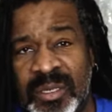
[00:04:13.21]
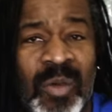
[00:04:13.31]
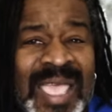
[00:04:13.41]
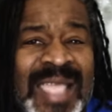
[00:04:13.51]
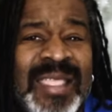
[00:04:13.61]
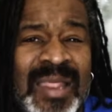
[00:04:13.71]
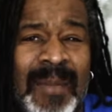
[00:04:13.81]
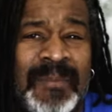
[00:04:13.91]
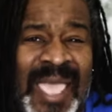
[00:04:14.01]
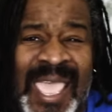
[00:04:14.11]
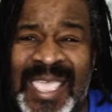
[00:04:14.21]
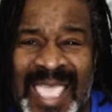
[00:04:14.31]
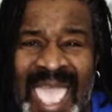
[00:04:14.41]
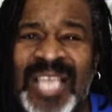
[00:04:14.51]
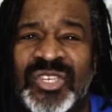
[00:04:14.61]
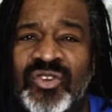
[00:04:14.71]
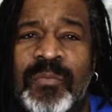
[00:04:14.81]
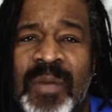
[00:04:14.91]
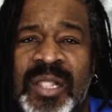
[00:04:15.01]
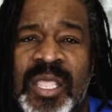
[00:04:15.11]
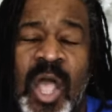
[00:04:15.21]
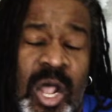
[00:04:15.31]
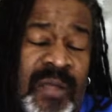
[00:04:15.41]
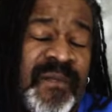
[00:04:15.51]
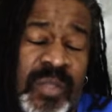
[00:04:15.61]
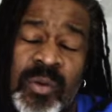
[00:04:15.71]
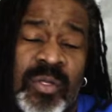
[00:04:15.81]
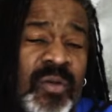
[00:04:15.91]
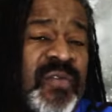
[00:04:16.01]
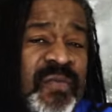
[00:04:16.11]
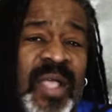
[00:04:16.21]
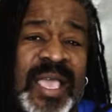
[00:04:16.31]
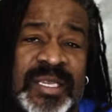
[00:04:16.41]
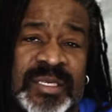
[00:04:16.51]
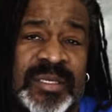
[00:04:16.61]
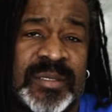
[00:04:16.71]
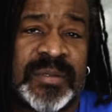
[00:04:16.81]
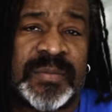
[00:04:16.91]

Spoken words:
We ended up paying extra money on a few of those flights.